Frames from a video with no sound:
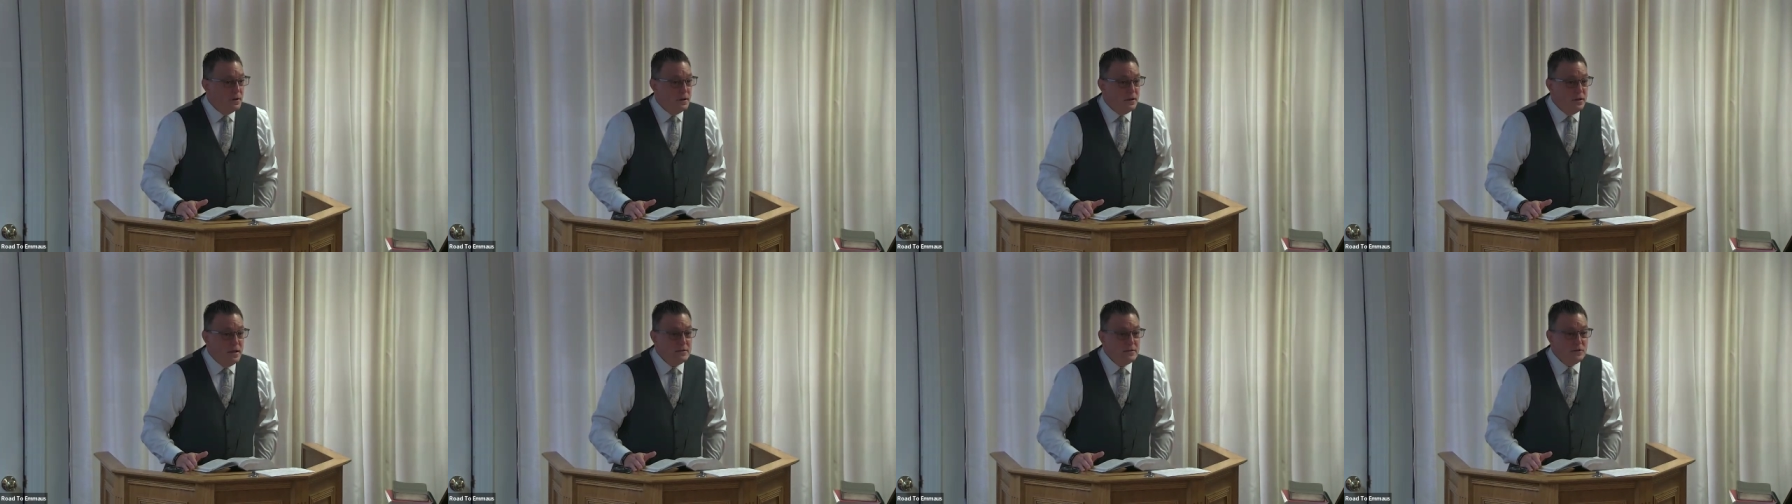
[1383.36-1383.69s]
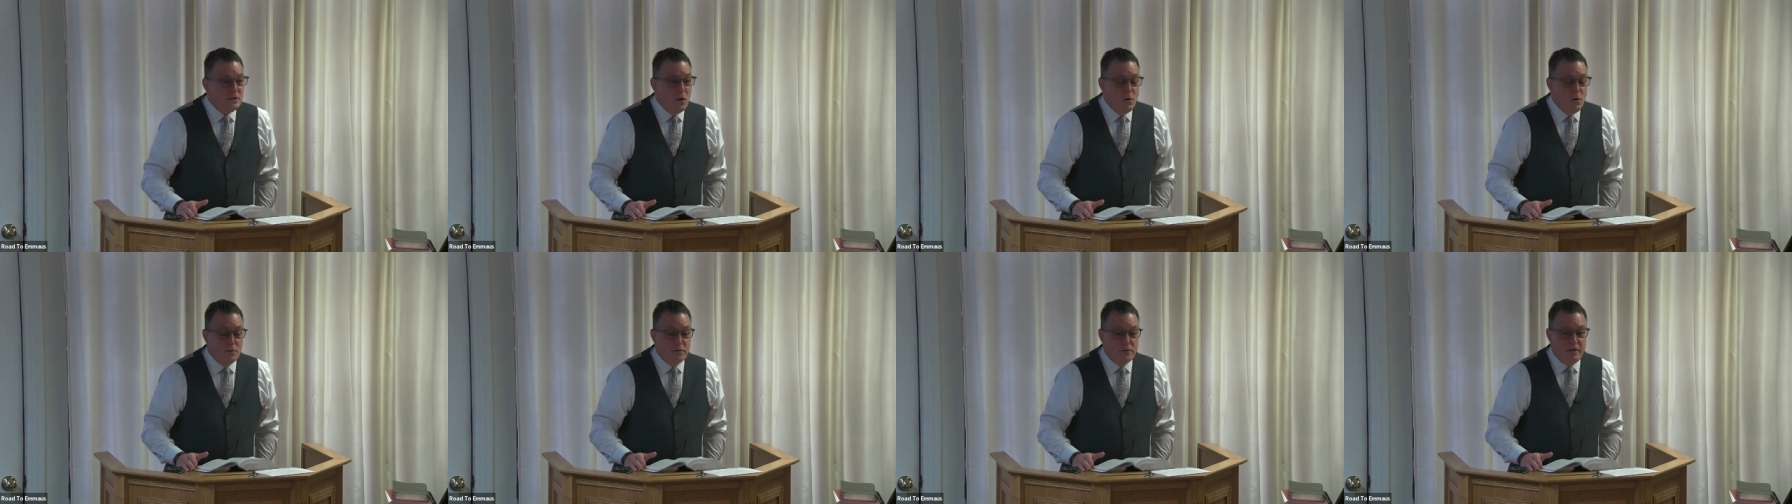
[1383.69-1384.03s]

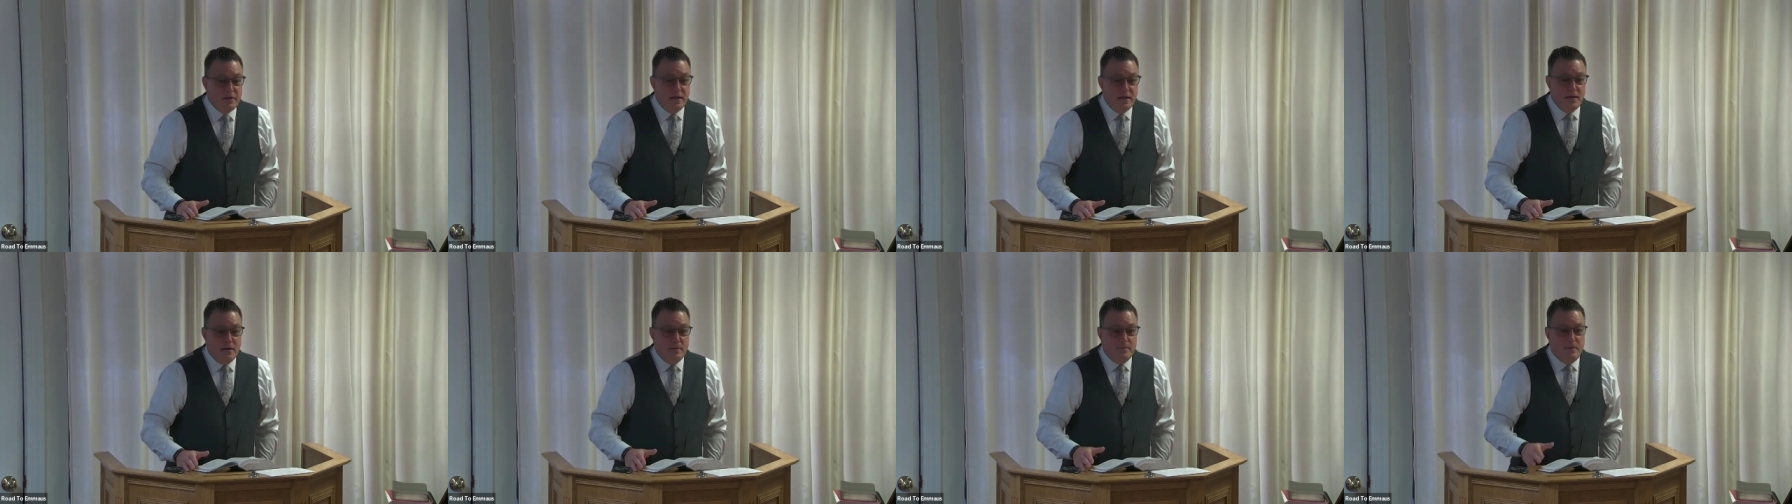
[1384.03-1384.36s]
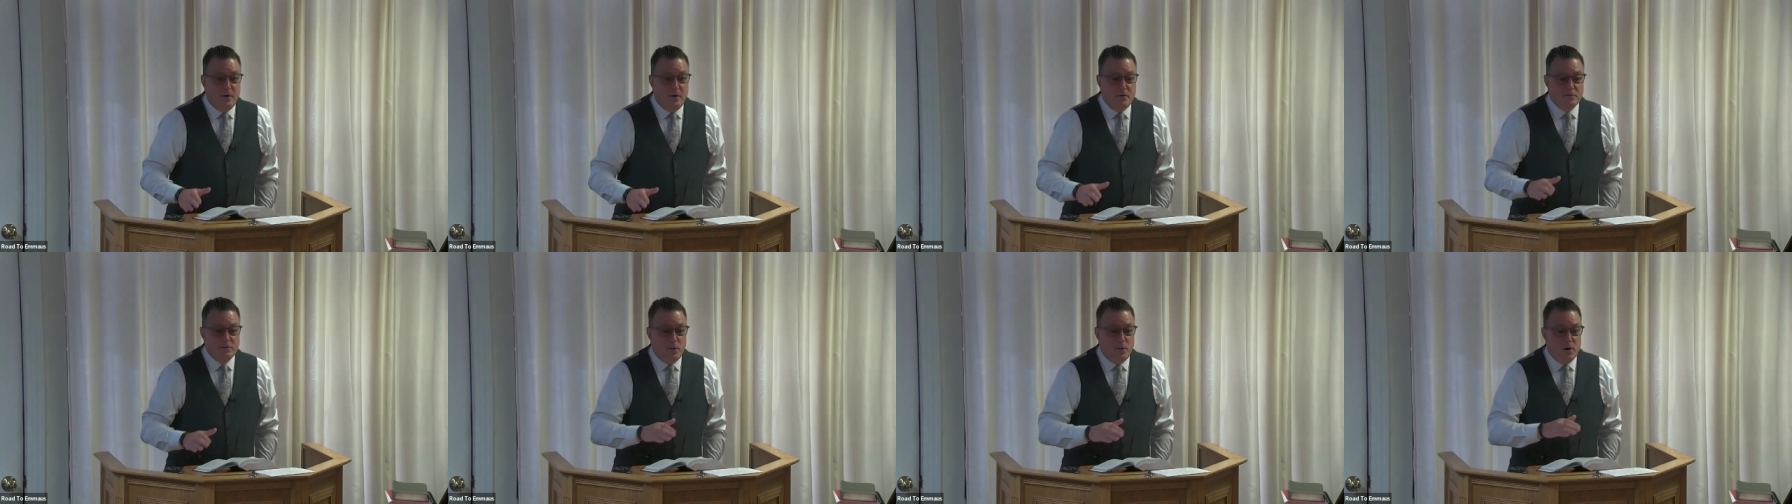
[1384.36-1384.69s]
This whole thing of
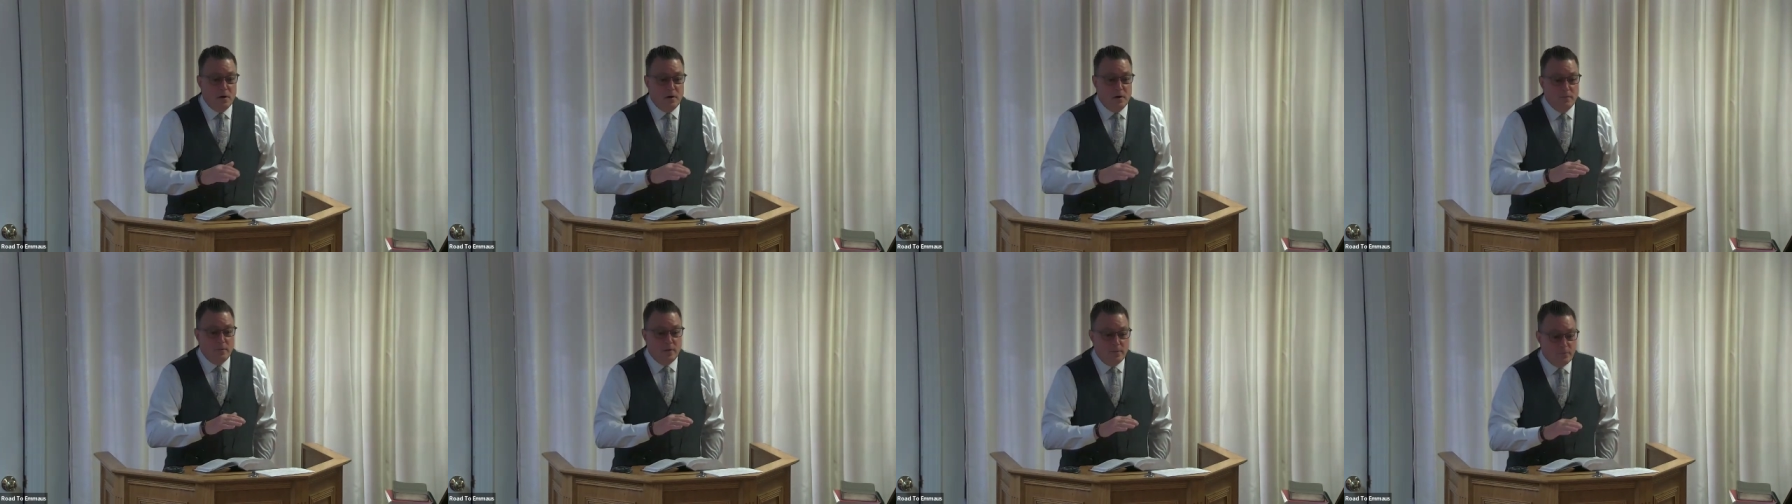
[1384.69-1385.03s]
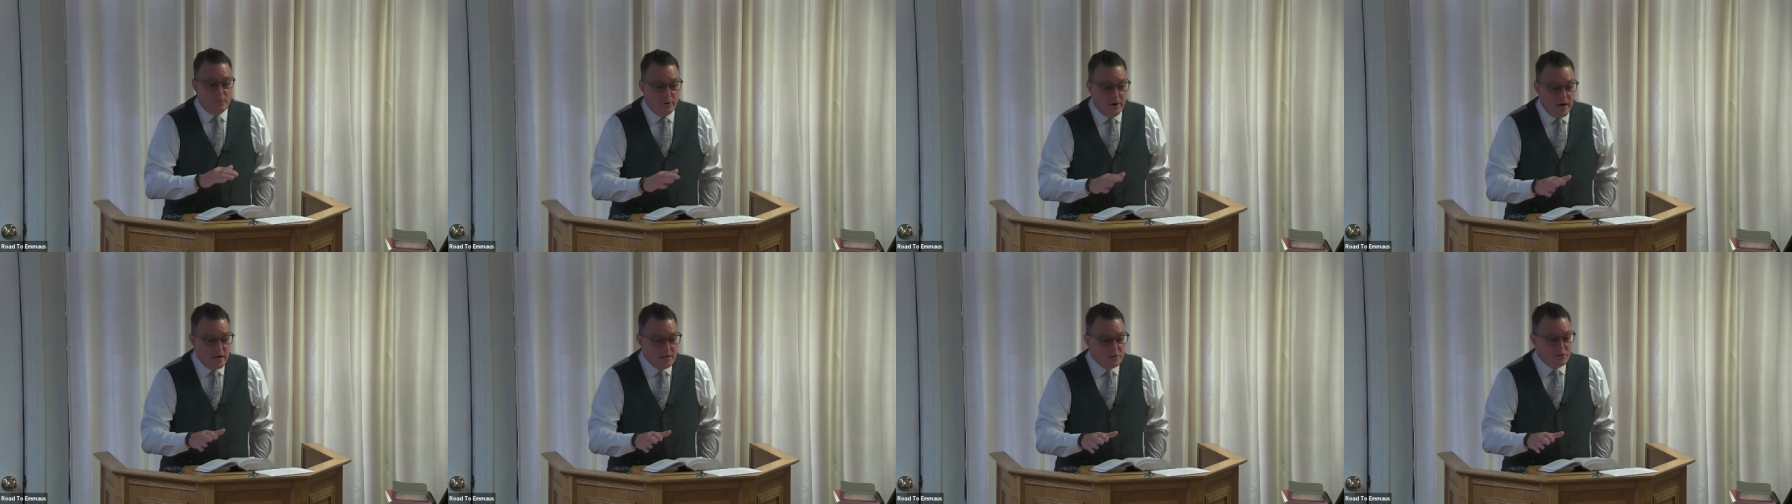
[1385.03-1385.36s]
postpartum
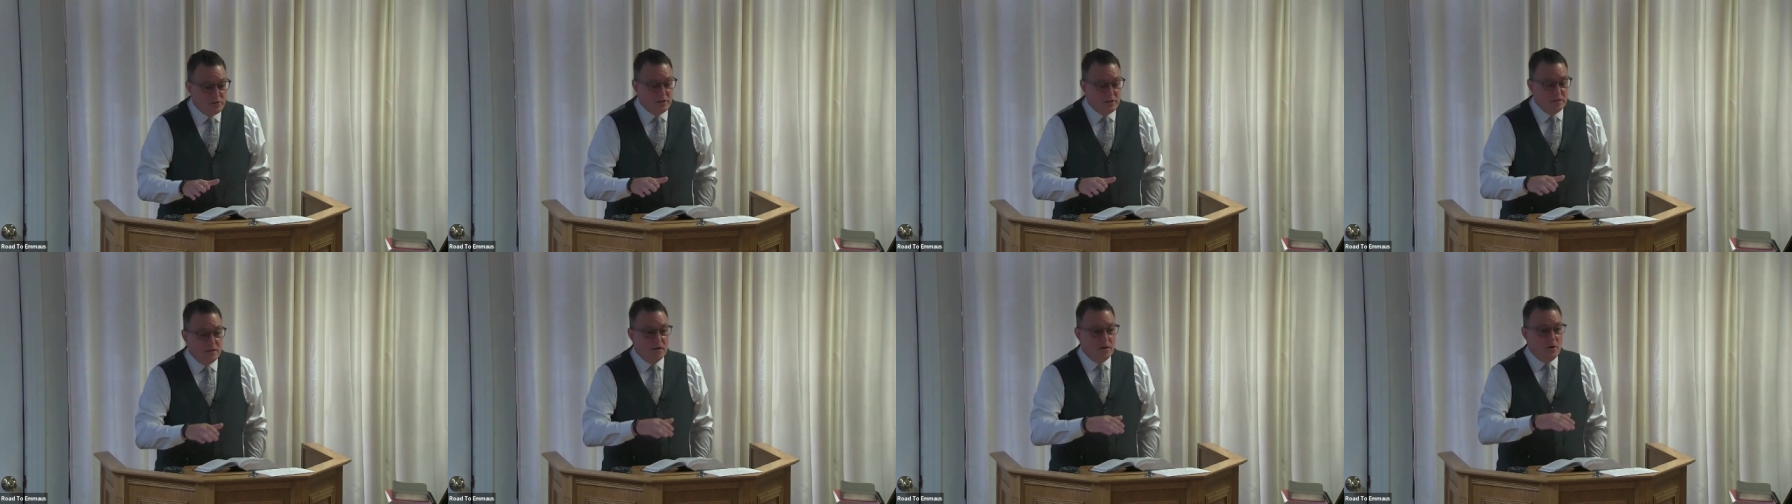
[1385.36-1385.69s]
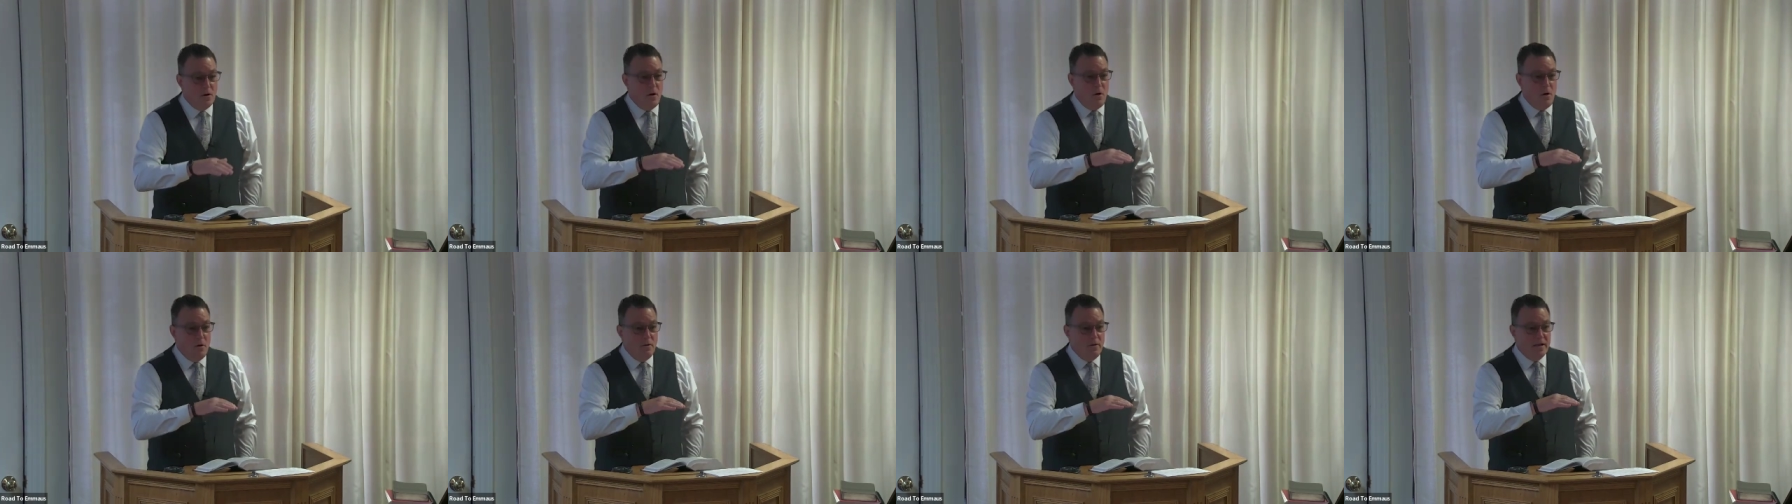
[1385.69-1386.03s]
depression
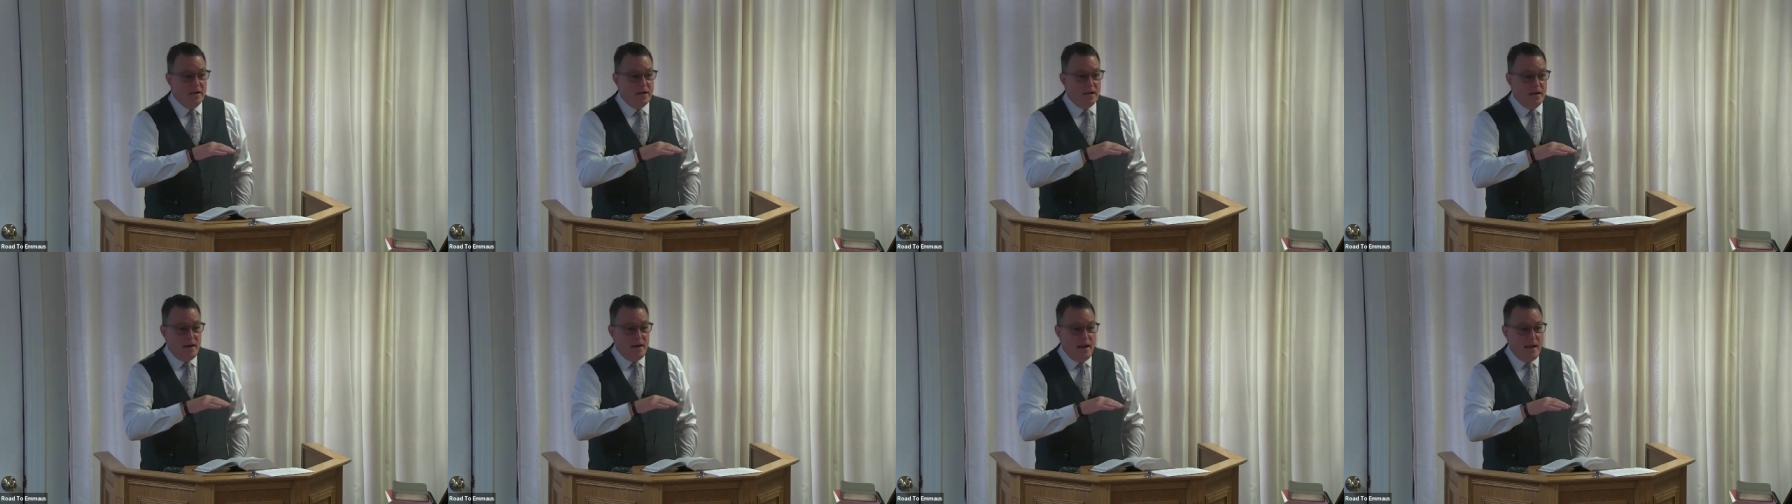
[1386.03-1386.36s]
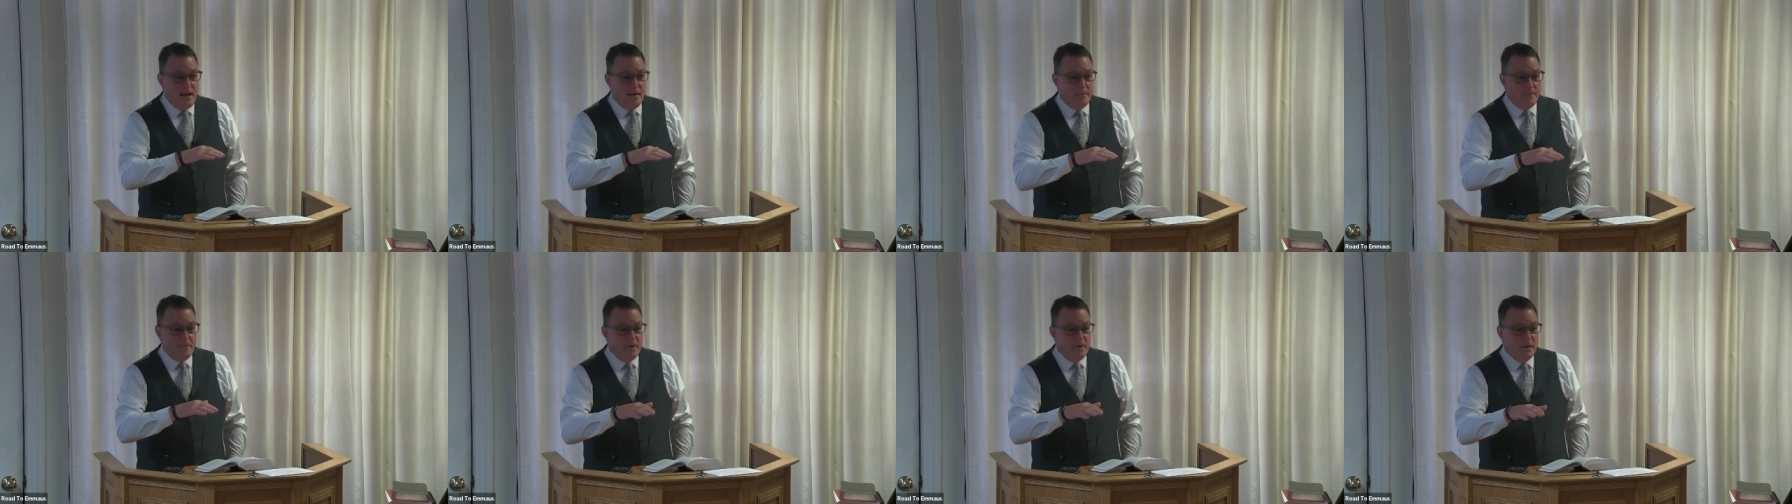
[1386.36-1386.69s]
and all that can
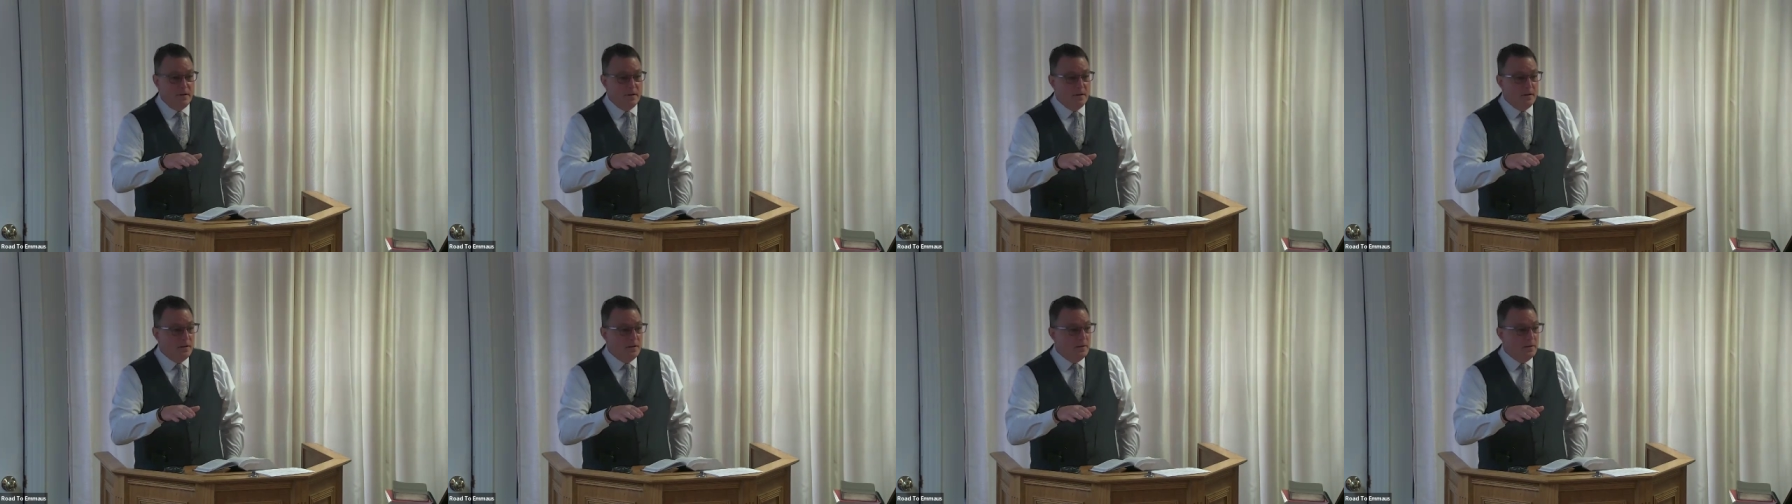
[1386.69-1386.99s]
happen,